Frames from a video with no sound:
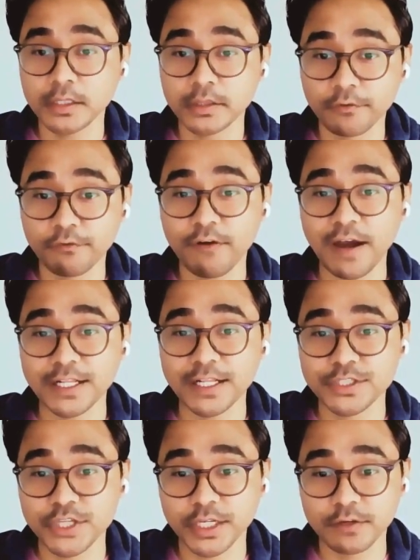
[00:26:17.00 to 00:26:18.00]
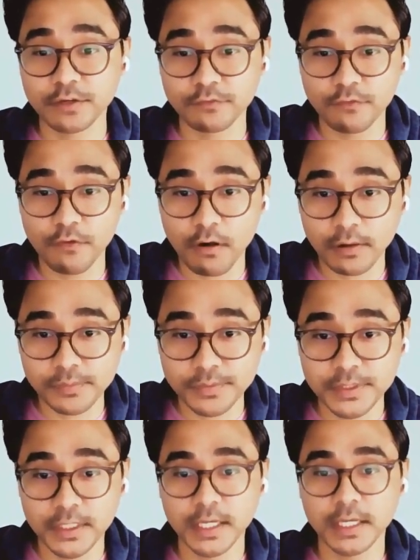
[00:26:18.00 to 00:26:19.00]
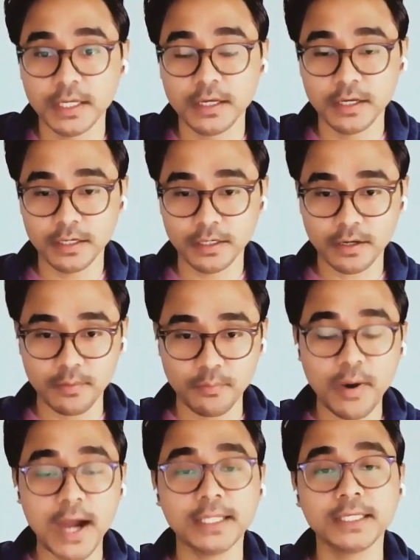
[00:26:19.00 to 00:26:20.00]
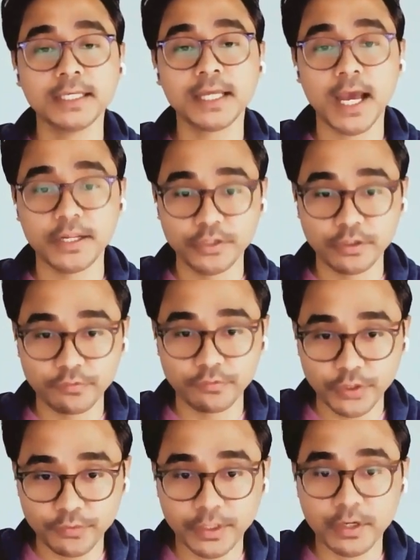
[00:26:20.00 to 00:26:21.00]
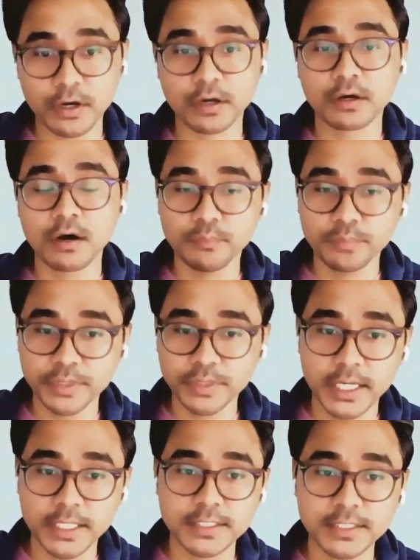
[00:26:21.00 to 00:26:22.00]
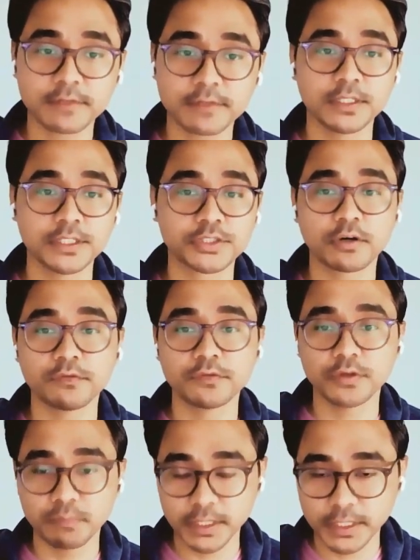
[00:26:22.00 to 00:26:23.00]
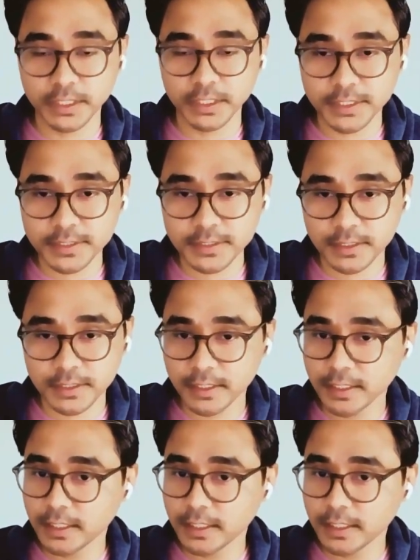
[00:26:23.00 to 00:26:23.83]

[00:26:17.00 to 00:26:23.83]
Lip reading: The final check involves compiling and reviewing a comprehensive list of your medications.